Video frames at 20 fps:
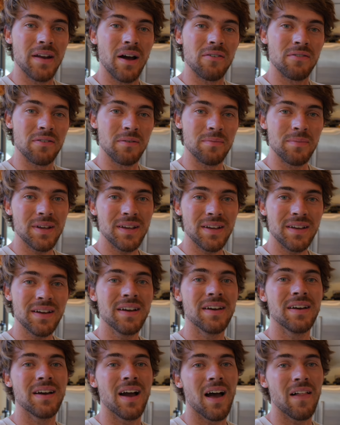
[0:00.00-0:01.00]
Now for me,
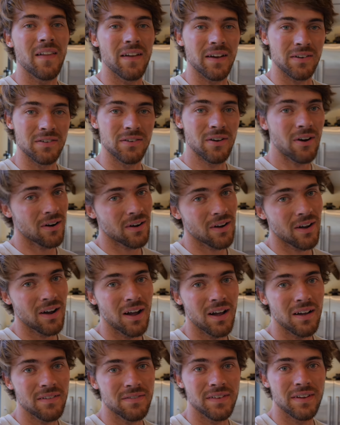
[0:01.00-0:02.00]
I like dark
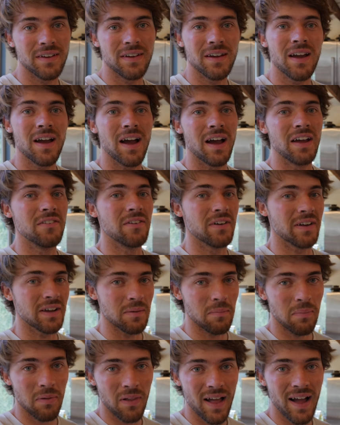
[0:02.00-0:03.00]
coffee, I drink
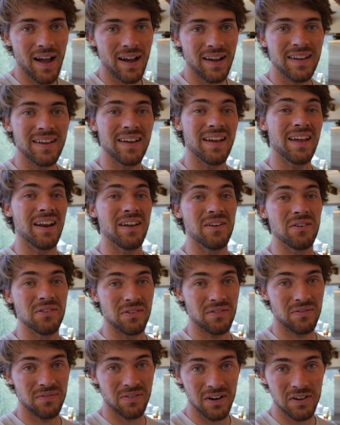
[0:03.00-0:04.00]
it black, and I use
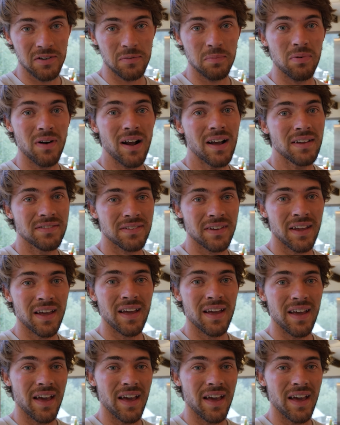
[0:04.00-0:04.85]
a French press.